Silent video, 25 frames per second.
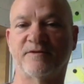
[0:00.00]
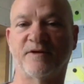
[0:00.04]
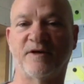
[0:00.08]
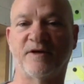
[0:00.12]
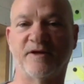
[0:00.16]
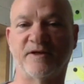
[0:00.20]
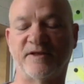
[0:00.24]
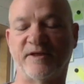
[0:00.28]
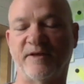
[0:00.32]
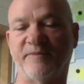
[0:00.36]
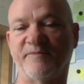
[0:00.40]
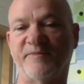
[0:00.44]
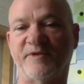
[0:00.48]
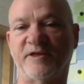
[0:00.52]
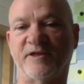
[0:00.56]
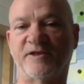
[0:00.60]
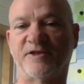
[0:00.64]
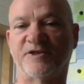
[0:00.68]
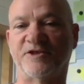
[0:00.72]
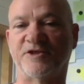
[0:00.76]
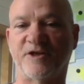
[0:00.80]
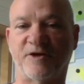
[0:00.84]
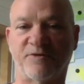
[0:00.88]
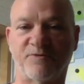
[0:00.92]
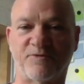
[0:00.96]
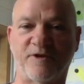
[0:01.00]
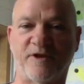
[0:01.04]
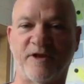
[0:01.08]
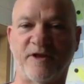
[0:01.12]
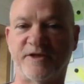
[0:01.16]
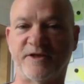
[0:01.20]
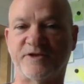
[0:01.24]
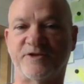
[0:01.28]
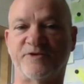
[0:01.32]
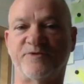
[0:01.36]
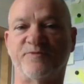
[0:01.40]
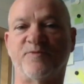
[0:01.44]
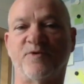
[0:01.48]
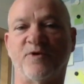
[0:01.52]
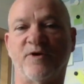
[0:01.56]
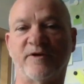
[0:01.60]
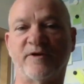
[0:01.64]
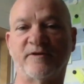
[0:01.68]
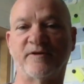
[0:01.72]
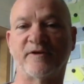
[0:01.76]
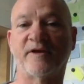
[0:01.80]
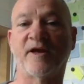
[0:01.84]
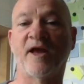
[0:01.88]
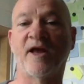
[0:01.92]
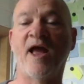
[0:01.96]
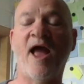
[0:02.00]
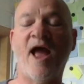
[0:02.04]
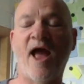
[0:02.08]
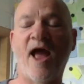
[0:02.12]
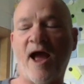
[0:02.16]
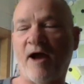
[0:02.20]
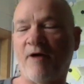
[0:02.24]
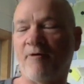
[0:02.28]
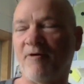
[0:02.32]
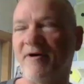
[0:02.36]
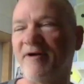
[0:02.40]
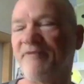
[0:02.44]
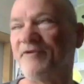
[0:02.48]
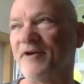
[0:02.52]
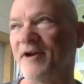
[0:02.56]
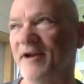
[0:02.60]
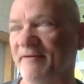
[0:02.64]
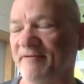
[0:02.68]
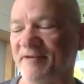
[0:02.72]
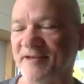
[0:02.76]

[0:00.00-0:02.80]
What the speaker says: attempting to generalize too broadly. However, having